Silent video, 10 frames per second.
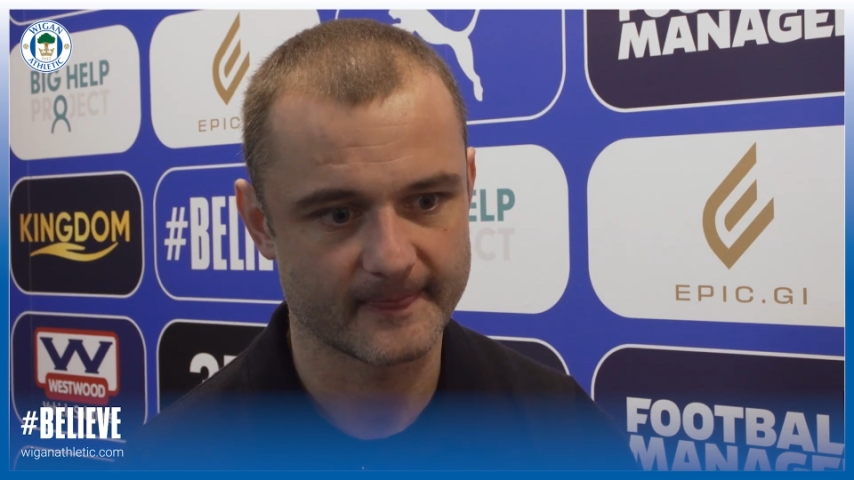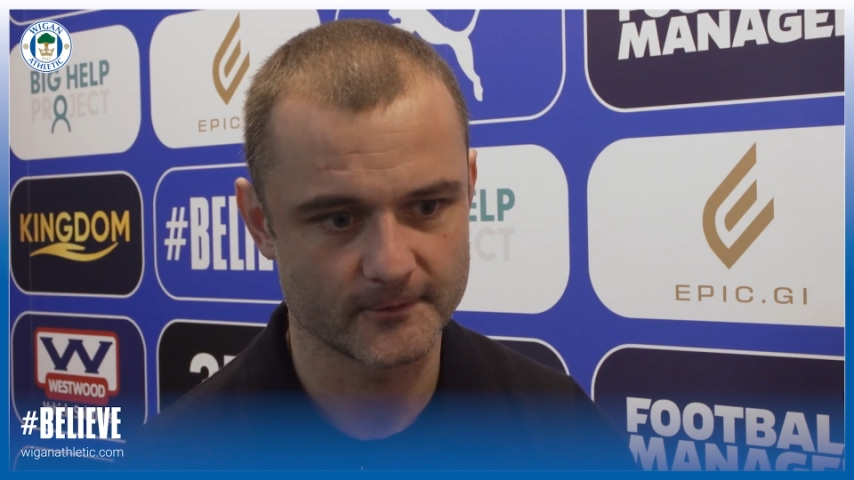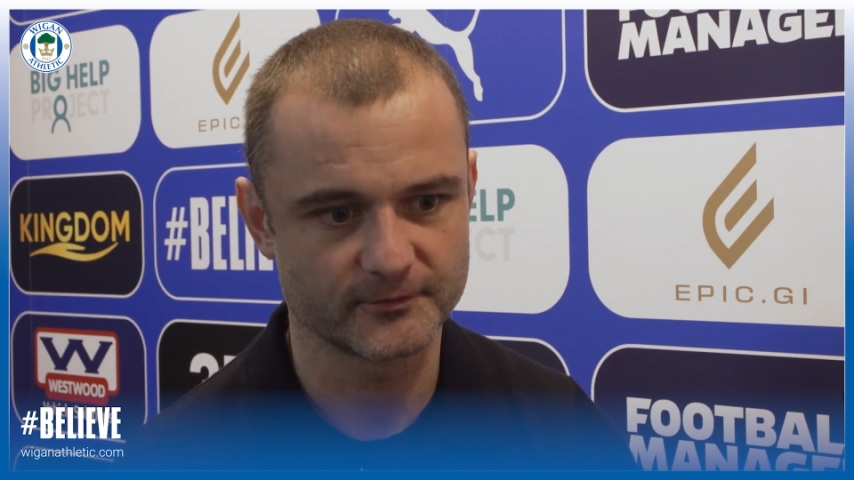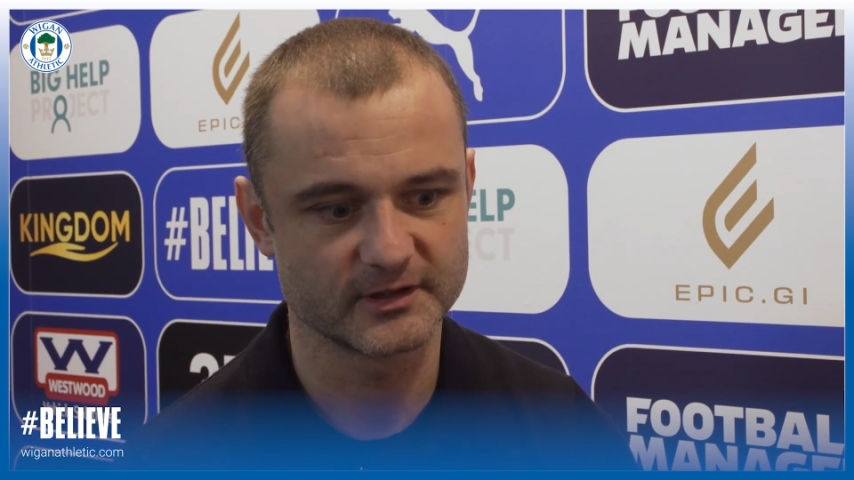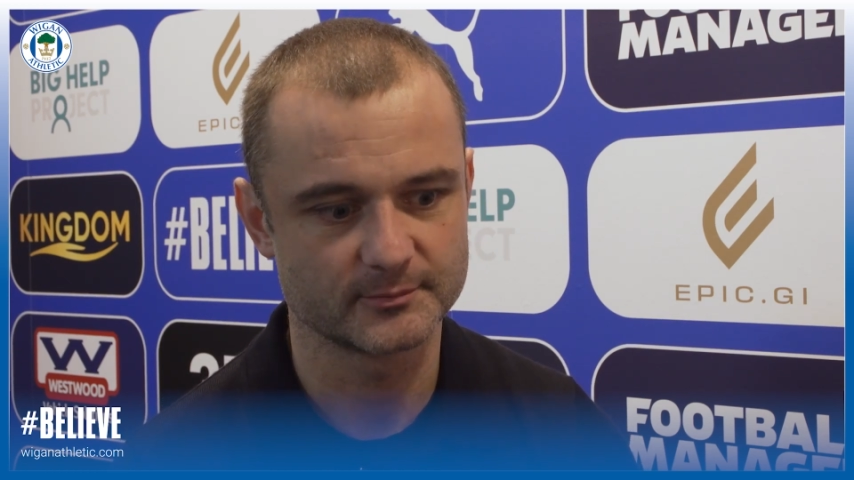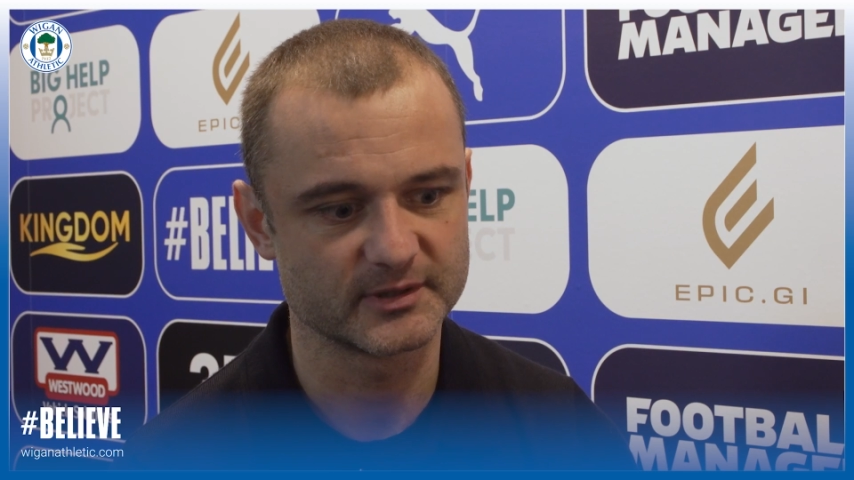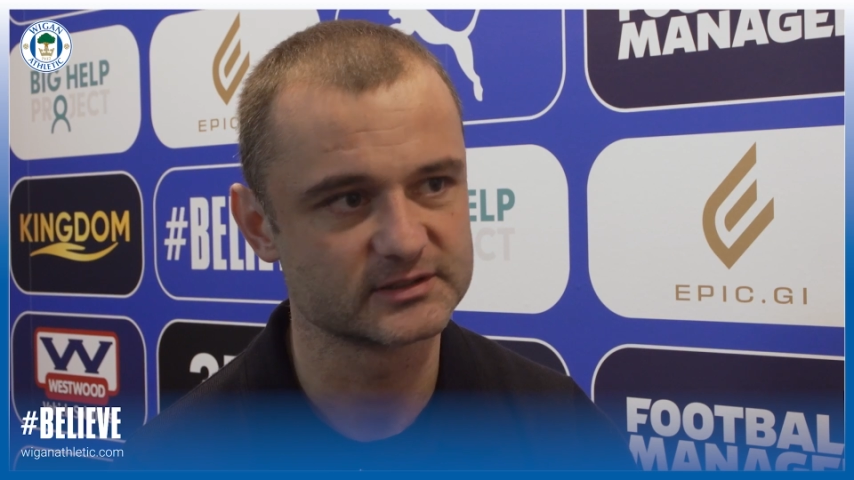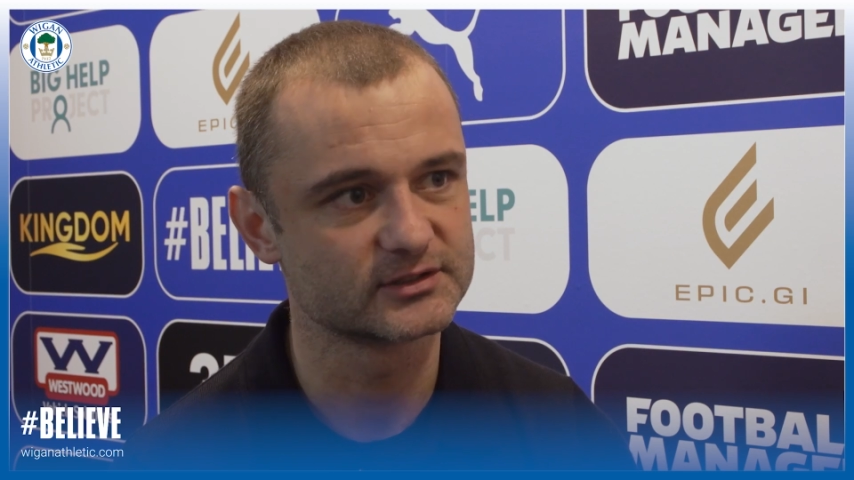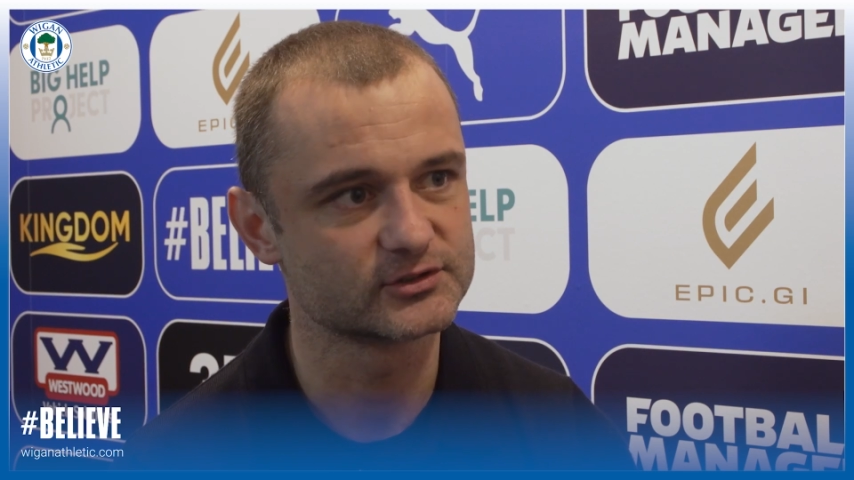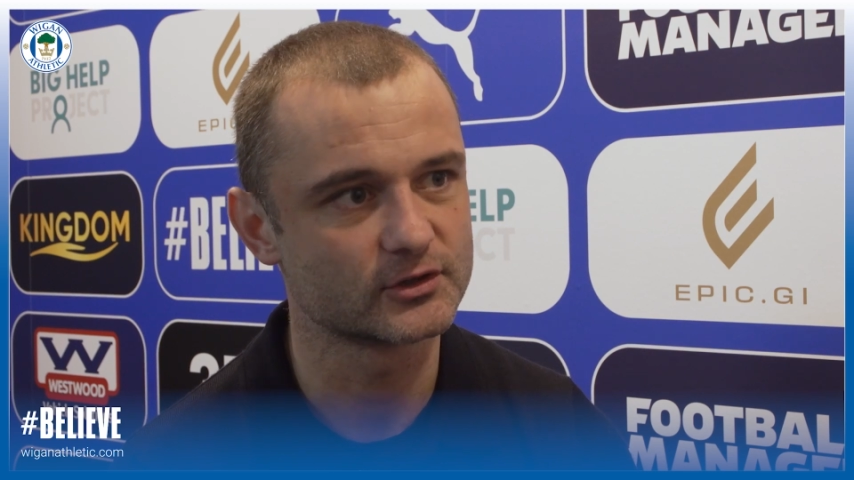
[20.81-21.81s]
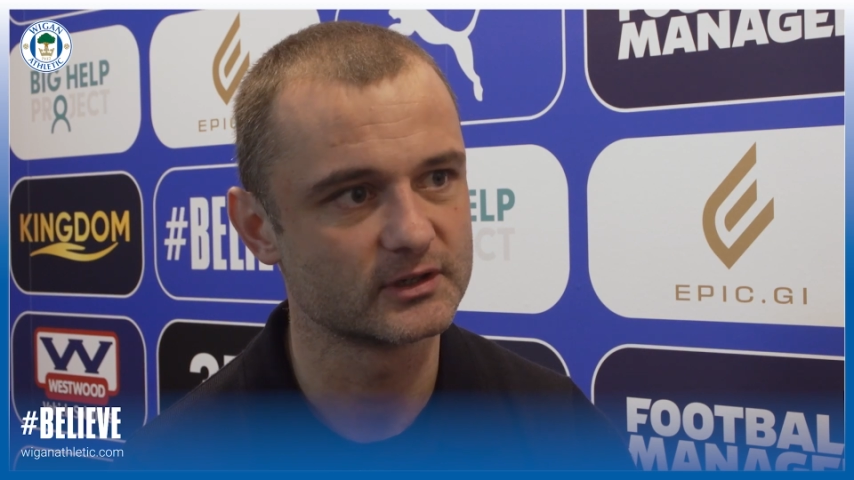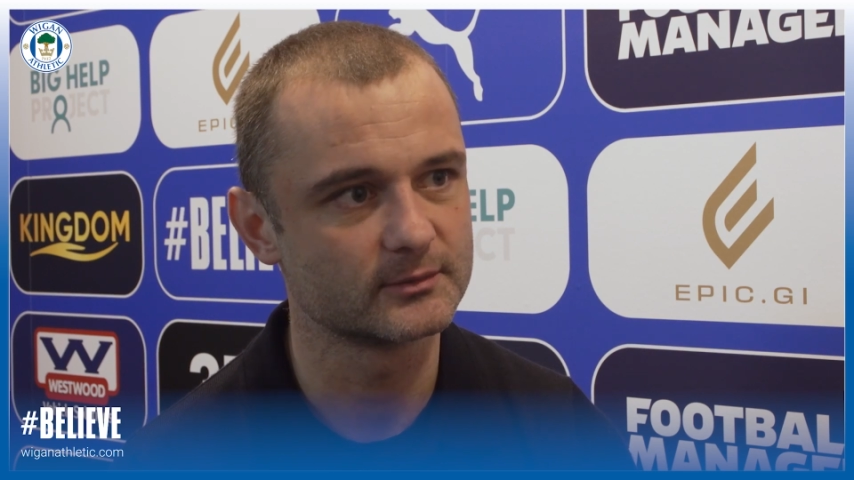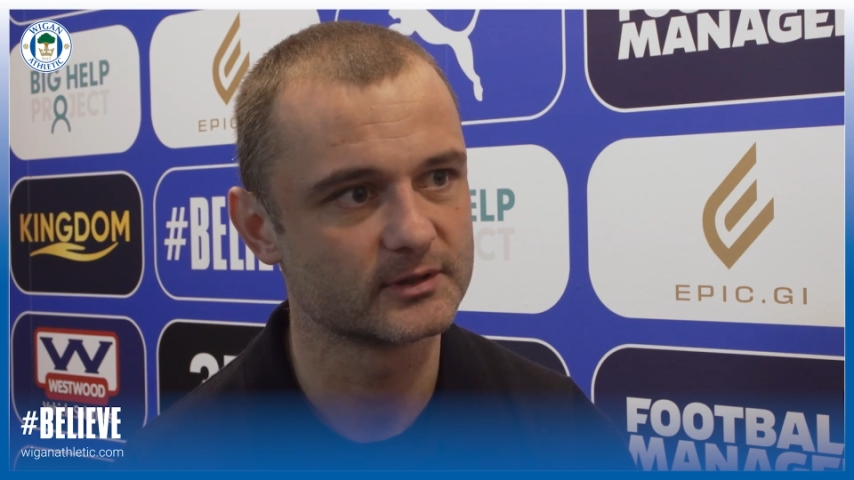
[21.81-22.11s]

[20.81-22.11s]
Hopefully the players enjoyed it,